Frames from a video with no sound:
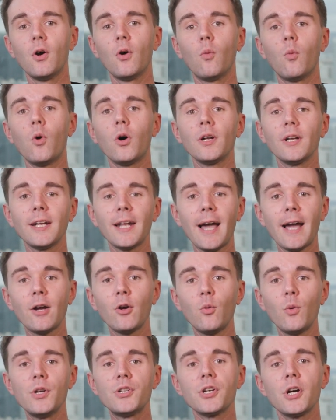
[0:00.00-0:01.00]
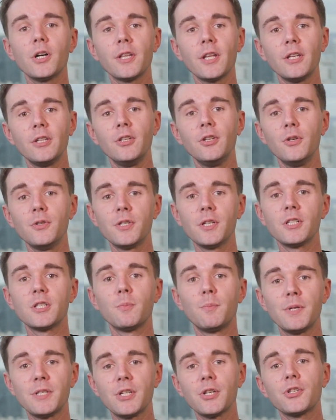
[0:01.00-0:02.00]
What language are they using to
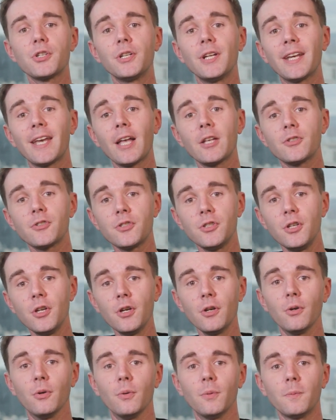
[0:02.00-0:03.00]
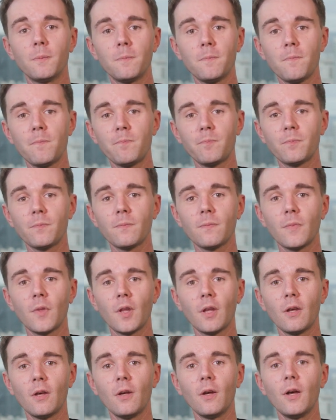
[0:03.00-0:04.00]
position against you?
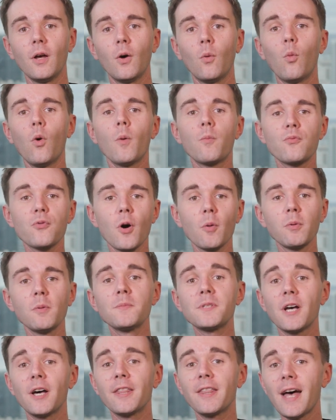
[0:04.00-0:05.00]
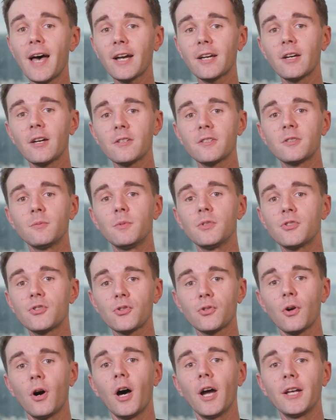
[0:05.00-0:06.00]
What problems are their customers
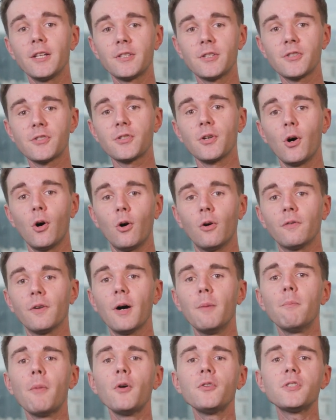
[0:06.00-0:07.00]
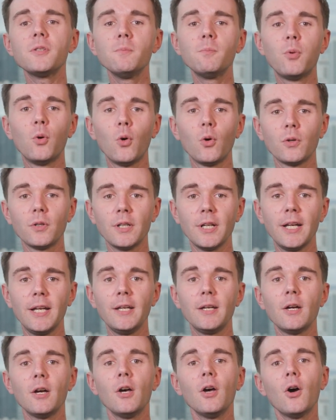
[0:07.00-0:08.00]
trying to solve? And most
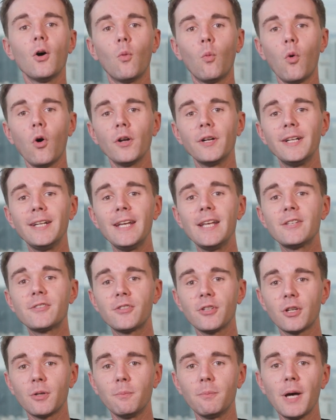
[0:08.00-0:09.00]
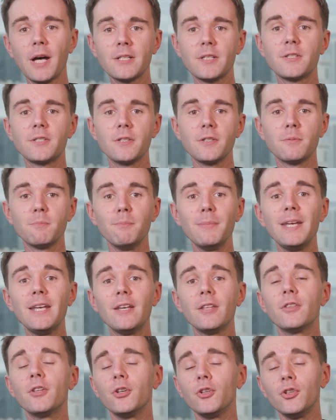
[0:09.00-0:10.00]
importantly, what needs do competitors
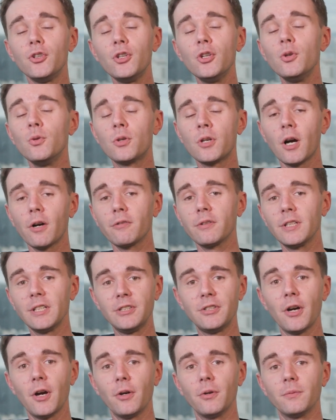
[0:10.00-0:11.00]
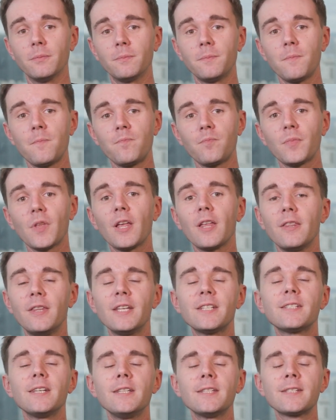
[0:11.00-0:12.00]
meet that you currently don't?
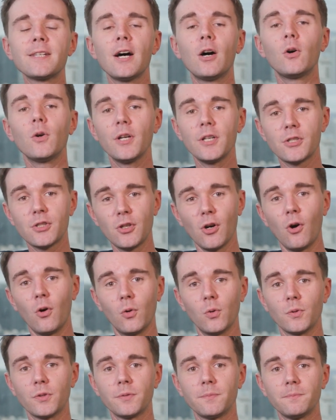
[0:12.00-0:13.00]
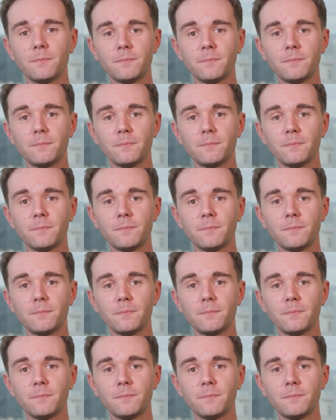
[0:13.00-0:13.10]
This intel is gold.